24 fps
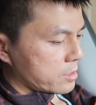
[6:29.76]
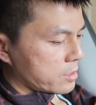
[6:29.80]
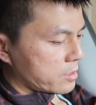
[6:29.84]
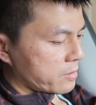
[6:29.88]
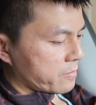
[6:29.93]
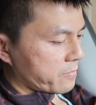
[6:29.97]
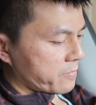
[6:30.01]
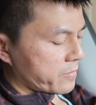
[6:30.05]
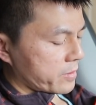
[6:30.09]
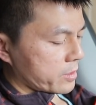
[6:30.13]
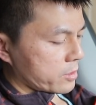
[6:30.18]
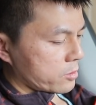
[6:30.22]

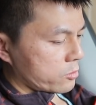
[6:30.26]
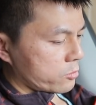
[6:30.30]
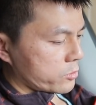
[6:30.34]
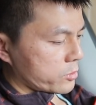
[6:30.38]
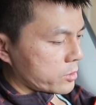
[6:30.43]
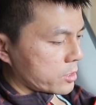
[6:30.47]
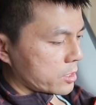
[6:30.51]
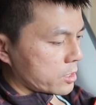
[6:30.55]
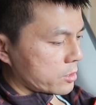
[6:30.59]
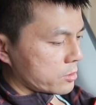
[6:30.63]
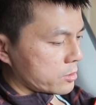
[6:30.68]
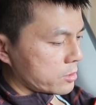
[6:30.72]
If I go
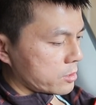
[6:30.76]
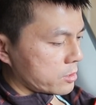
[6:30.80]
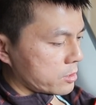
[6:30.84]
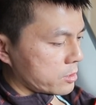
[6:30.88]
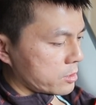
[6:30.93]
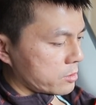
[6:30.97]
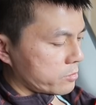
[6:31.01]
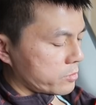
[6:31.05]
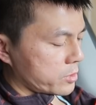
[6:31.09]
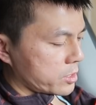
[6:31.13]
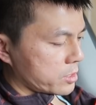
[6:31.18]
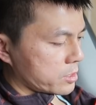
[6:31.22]
down here a
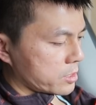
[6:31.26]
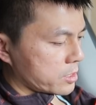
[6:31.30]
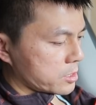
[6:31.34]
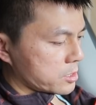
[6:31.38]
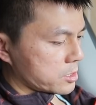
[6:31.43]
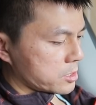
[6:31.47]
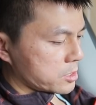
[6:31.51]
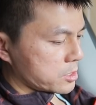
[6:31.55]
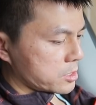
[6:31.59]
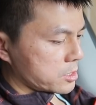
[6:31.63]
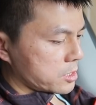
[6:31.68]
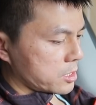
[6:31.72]
little bit,
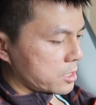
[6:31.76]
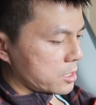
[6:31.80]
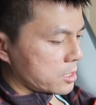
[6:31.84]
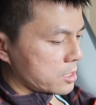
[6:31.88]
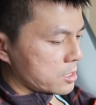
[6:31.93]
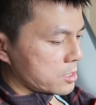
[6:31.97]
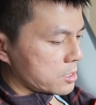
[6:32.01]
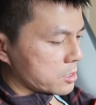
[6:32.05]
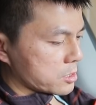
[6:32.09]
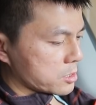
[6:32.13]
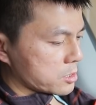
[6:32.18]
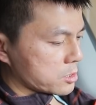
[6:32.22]
let's
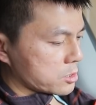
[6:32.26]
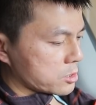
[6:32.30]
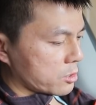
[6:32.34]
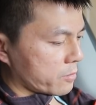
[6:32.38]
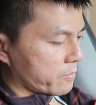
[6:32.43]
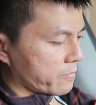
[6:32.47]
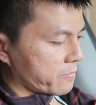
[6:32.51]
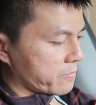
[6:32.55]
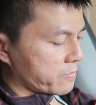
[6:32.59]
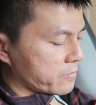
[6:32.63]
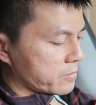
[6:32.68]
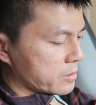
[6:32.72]
see the
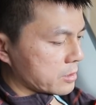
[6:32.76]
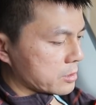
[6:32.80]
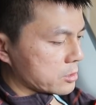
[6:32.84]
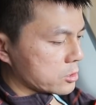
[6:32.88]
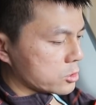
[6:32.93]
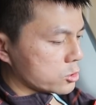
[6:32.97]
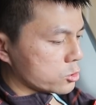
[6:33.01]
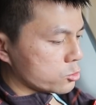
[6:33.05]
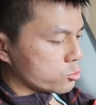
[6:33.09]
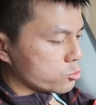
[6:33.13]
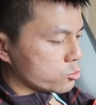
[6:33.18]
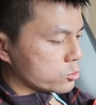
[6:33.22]
stuff, the
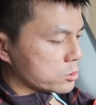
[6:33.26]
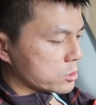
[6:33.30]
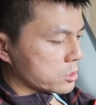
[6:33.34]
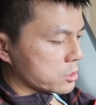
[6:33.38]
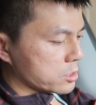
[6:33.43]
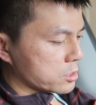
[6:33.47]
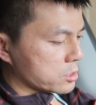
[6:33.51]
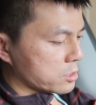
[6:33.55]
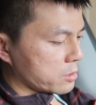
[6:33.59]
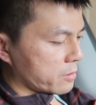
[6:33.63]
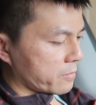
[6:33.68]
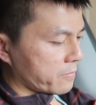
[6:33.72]
juicy
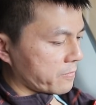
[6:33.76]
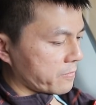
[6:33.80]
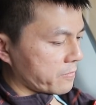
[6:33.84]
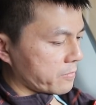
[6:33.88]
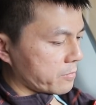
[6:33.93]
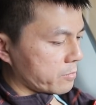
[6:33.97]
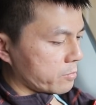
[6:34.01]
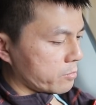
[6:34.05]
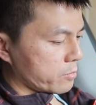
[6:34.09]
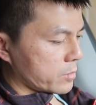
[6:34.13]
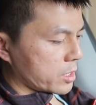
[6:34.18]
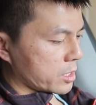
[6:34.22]
stuff.
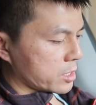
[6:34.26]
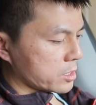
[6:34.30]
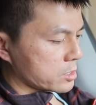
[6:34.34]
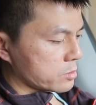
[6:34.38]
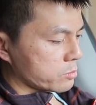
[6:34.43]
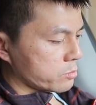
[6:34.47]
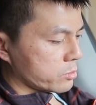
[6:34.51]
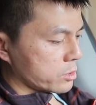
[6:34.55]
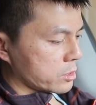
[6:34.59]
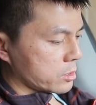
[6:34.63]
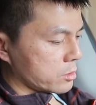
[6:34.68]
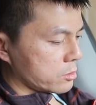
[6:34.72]

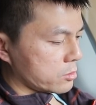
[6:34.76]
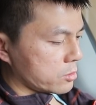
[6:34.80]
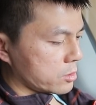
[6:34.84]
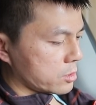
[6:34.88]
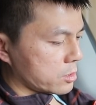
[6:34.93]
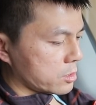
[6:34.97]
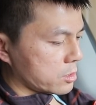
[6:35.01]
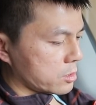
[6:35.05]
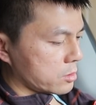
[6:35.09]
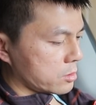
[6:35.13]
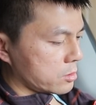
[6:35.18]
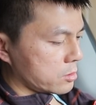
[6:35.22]
Max,
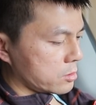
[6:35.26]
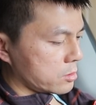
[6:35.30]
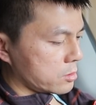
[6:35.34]
okay.